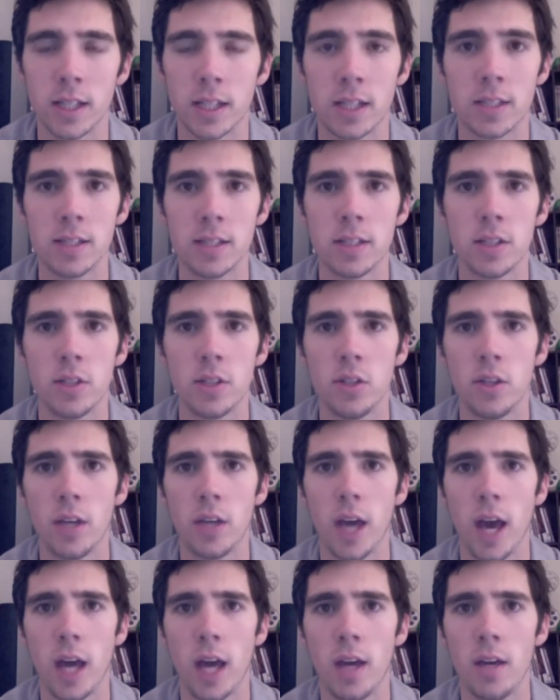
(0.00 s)
London in the
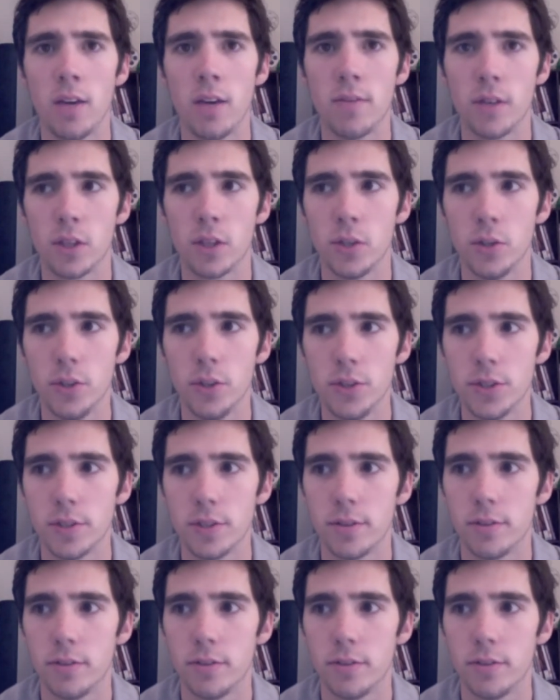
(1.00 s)
UK if I could